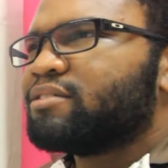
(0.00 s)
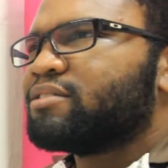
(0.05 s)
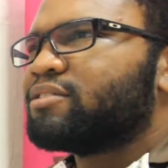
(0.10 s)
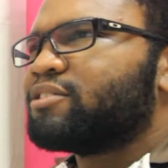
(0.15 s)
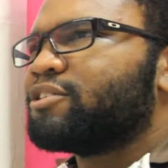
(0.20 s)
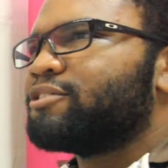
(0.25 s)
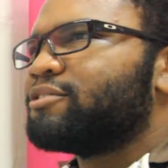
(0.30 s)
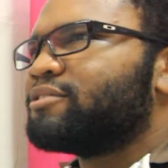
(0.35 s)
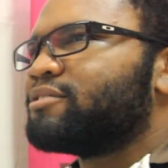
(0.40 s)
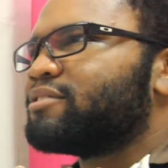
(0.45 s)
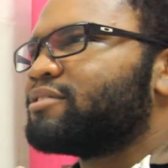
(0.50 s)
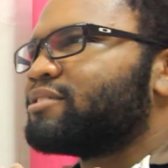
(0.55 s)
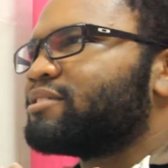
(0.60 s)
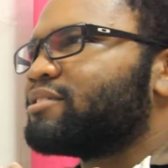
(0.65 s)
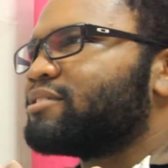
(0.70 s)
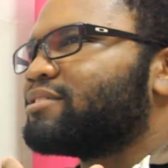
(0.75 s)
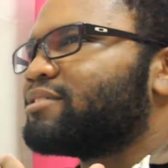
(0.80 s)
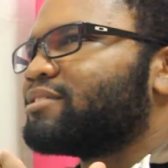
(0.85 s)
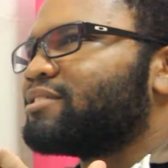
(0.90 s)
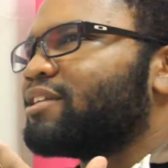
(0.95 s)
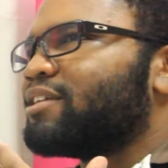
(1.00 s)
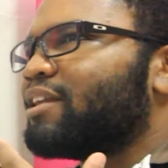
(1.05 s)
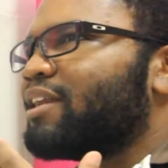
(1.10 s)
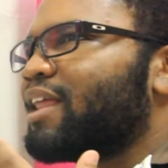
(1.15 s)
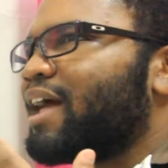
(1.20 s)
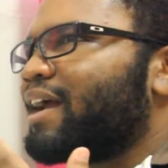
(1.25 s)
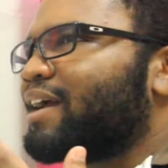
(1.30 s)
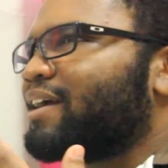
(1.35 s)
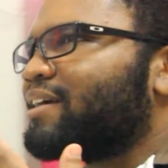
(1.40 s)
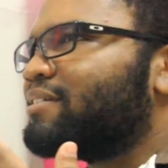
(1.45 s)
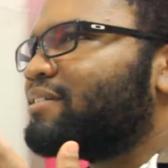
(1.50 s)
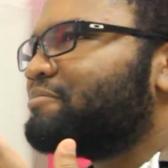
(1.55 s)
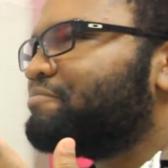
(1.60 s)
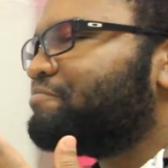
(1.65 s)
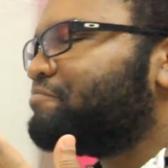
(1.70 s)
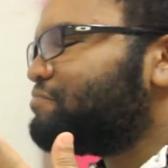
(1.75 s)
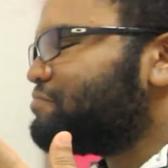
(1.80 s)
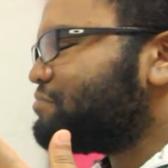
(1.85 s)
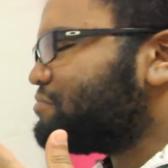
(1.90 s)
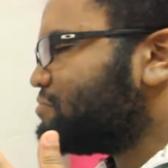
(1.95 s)
to like
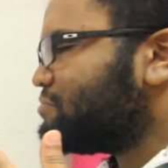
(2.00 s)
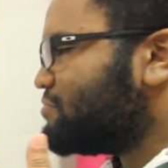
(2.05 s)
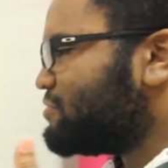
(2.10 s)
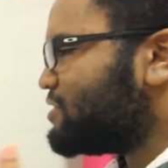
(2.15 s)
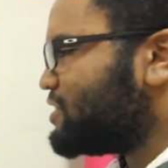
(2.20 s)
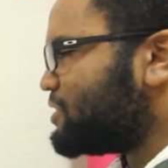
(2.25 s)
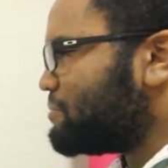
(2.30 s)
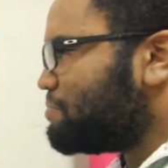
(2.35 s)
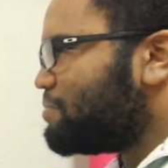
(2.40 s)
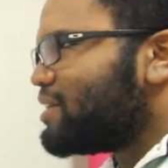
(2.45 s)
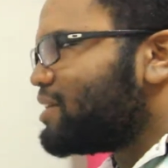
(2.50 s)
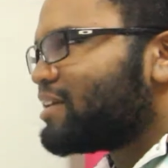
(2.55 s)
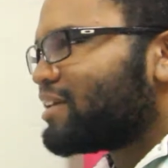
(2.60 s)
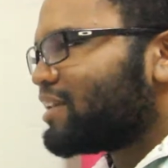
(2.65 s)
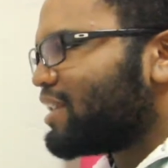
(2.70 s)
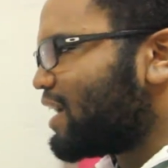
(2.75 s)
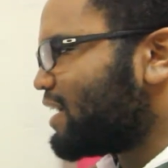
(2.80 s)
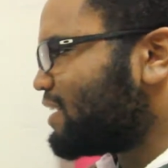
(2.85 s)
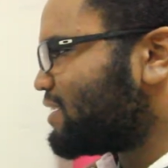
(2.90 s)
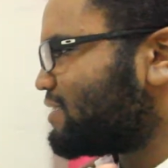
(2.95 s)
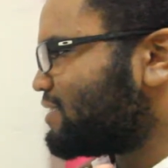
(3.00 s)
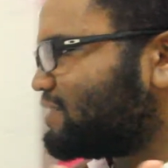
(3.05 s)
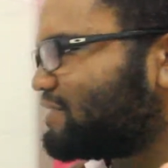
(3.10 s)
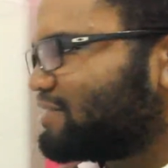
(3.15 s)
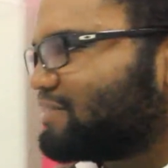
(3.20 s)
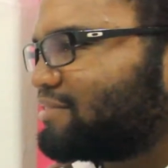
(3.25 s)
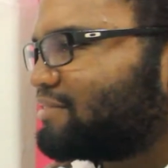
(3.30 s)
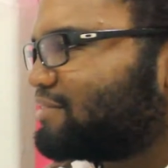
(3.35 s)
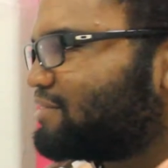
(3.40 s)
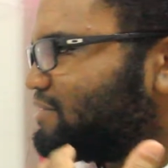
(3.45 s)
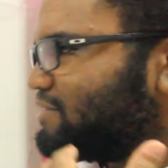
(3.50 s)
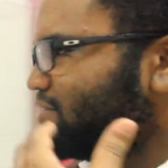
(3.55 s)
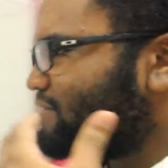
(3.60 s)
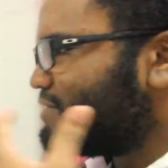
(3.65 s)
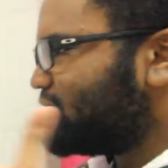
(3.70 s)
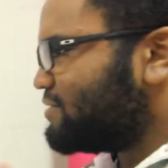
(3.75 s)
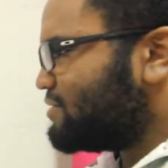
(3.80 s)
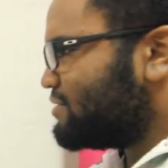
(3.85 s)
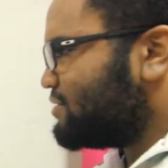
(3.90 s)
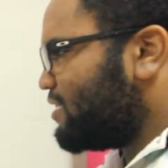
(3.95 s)
speak like
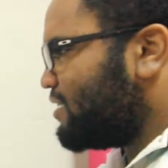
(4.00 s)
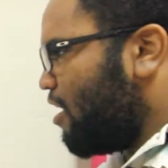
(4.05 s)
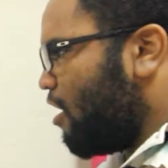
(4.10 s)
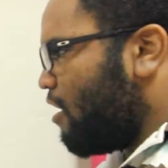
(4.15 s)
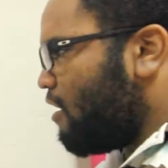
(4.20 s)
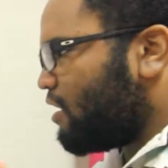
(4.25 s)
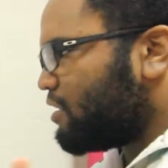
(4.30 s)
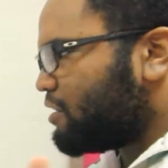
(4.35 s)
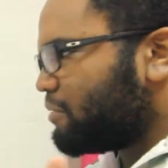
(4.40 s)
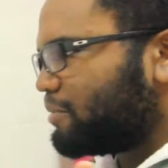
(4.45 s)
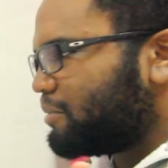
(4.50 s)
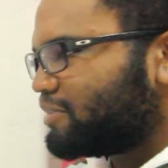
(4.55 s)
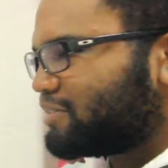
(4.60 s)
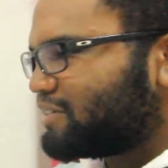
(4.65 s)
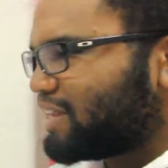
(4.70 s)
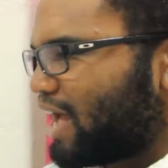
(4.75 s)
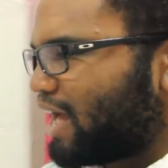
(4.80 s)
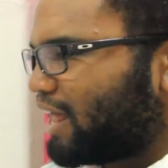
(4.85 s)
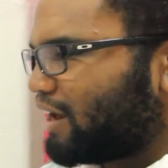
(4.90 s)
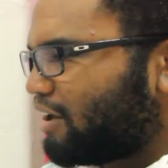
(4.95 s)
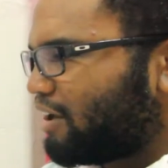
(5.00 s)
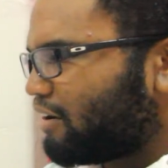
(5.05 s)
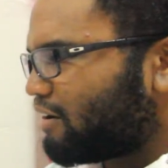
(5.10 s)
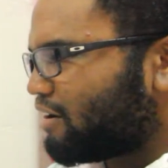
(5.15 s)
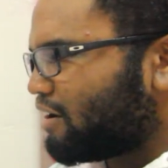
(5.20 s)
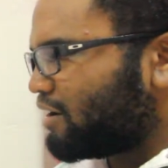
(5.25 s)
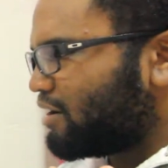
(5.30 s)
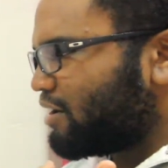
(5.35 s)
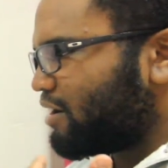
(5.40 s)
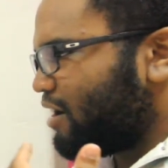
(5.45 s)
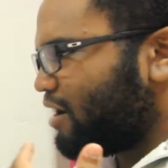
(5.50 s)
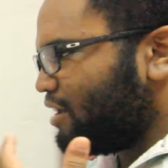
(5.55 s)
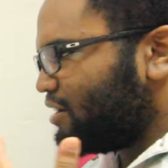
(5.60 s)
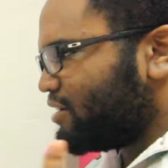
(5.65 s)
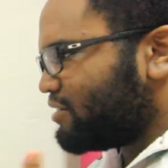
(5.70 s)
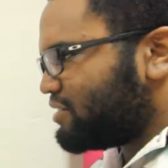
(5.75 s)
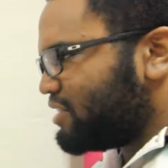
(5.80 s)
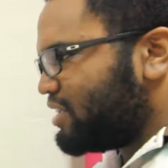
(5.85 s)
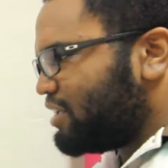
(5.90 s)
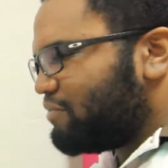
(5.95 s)
audible dialogue on a
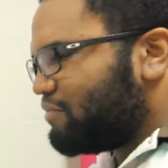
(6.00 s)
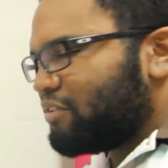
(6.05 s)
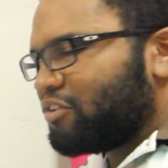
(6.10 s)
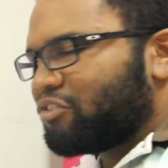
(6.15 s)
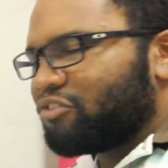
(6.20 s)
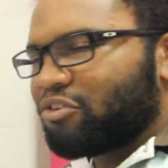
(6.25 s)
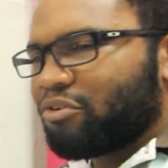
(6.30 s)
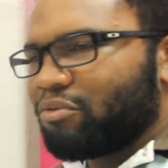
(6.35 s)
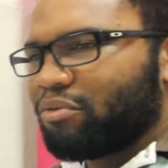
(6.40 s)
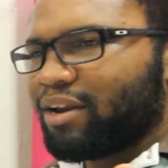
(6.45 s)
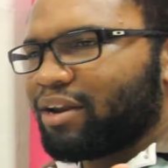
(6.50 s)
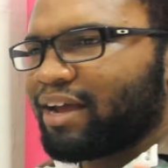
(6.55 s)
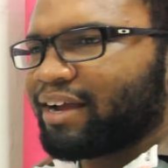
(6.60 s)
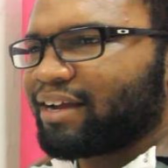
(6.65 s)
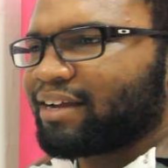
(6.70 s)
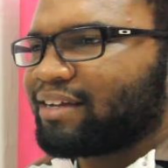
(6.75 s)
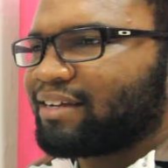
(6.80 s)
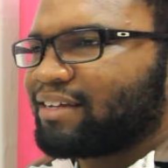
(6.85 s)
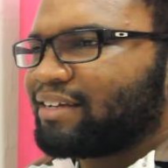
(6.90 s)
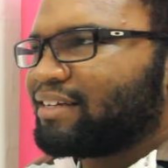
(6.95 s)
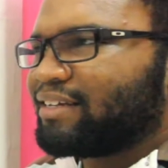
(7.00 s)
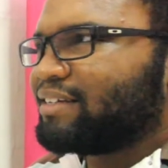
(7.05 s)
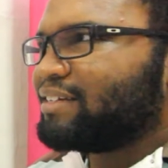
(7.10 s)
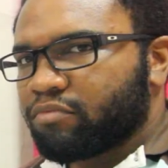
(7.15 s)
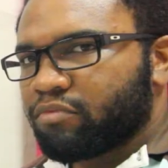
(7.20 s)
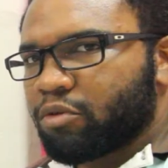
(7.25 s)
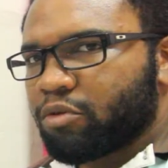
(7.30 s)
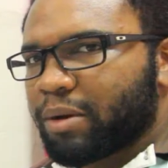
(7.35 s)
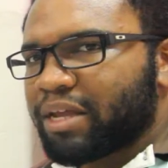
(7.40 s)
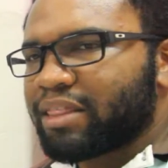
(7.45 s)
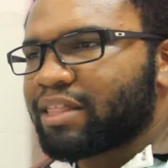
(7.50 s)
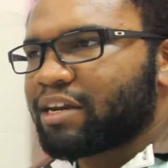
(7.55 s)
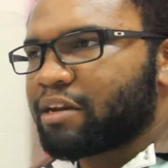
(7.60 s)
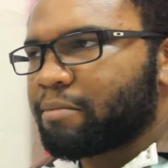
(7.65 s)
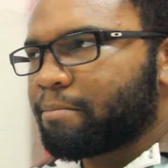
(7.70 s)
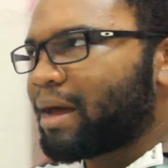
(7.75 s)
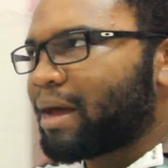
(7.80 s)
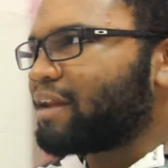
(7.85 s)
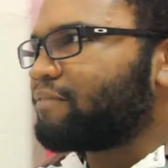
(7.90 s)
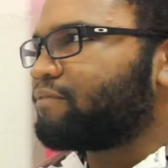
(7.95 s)
TV show, like the way that the
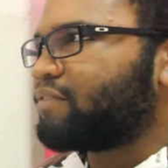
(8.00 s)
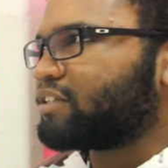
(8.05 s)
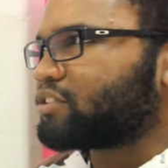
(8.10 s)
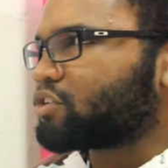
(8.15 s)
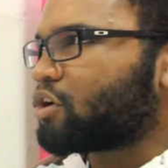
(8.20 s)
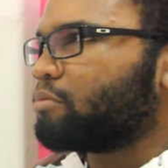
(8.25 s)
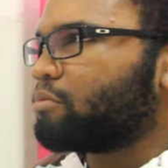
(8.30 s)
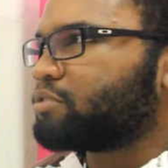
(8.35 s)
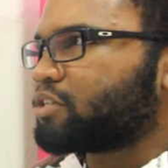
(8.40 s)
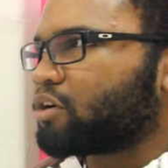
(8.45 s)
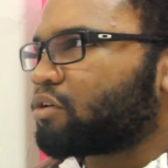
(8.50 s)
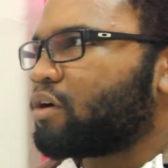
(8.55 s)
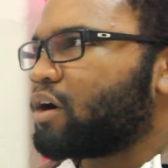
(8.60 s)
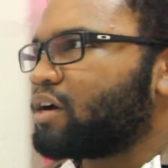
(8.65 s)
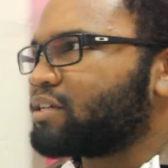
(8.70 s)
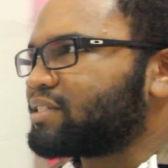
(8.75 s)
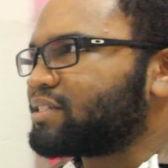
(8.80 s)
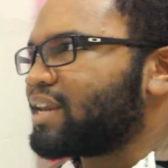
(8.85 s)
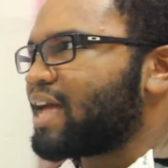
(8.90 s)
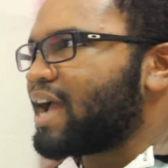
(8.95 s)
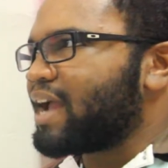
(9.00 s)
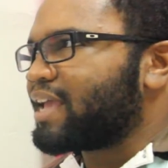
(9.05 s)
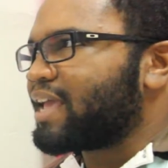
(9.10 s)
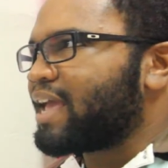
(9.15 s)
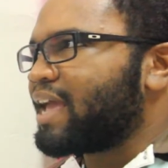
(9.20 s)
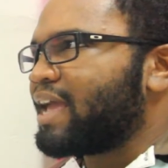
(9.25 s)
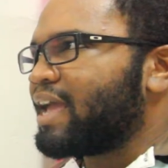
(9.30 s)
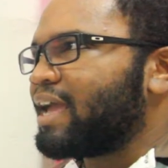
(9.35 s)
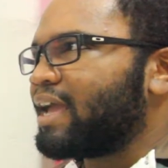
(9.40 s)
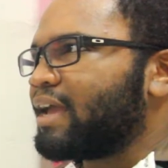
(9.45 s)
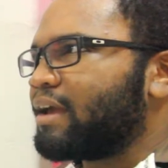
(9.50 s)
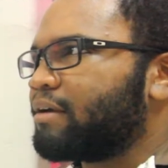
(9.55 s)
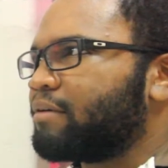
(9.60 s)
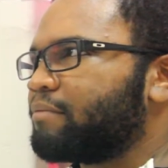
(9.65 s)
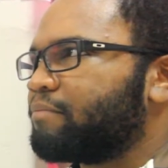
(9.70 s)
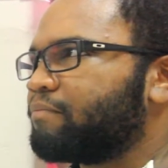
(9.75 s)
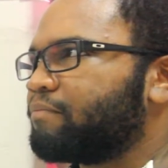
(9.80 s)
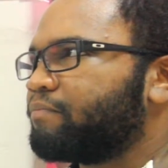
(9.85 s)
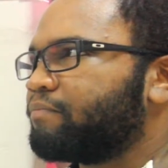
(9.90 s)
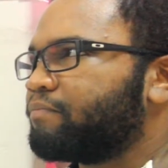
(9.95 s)
manifest comes across like
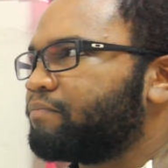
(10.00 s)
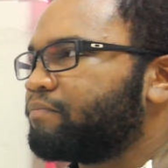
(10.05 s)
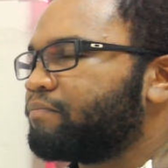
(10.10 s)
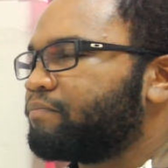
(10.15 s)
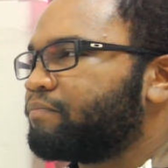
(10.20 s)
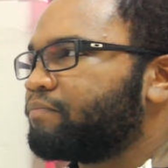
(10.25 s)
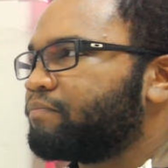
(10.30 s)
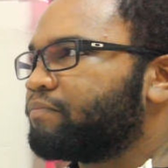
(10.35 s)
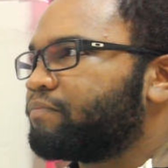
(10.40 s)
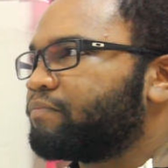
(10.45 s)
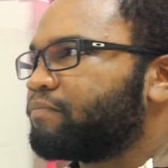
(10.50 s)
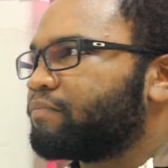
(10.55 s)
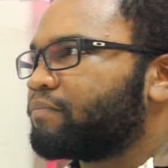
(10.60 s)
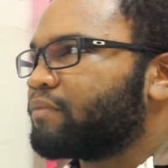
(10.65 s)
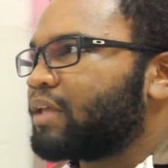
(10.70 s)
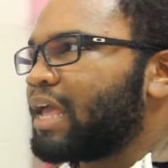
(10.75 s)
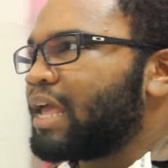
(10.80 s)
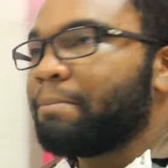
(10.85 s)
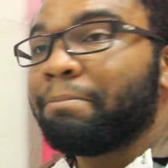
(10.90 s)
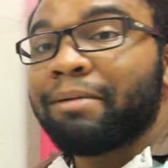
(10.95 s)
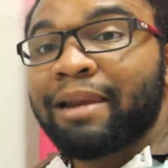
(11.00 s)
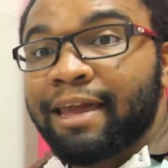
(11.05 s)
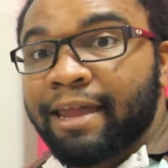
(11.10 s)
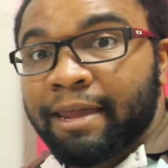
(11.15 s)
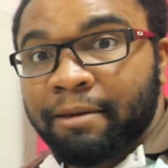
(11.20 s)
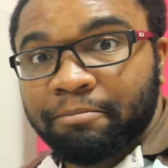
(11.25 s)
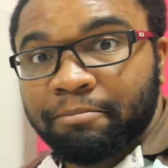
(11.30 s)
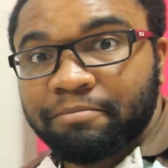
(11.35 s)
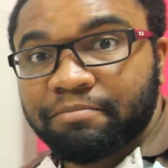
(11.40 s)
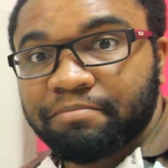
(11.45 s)
a play.